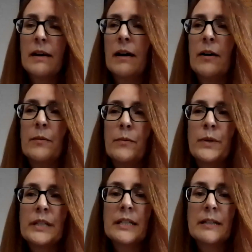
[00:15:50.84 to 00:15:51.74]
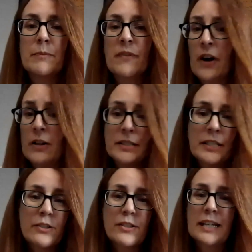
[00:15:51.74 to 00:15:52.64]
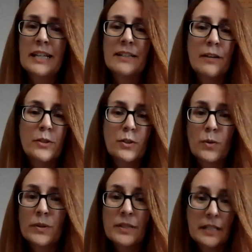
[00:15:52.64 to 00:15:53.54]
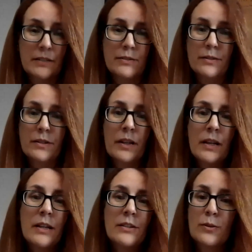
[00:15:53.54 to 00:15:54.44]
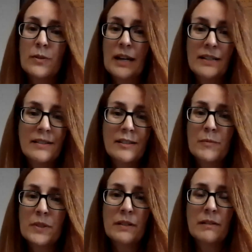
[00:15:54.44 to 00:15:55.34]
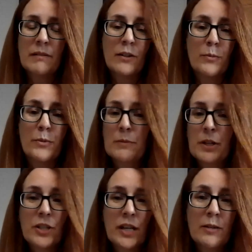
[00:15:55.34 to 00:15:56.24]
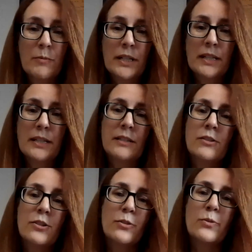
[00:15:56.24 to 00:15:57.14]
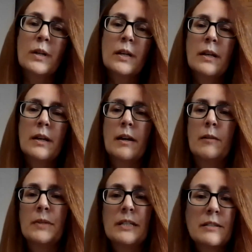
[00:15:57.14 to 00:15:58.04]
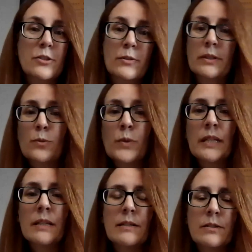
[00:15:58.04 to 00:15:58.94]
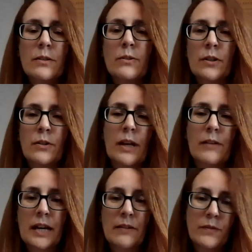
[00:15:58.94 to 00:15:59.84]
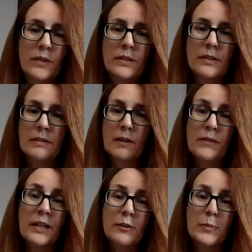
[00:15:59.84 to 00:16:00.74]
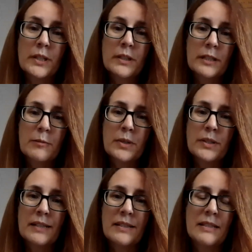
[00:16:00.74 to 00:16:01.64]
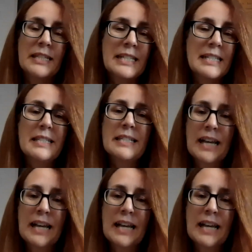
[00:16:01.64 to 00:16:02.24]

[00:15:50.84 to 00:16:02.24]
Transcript: We need volunteers to hand out the gold standard. So that is something, pretty much anybody can do. It is during the week, so, you have to have this availability, but that's an easy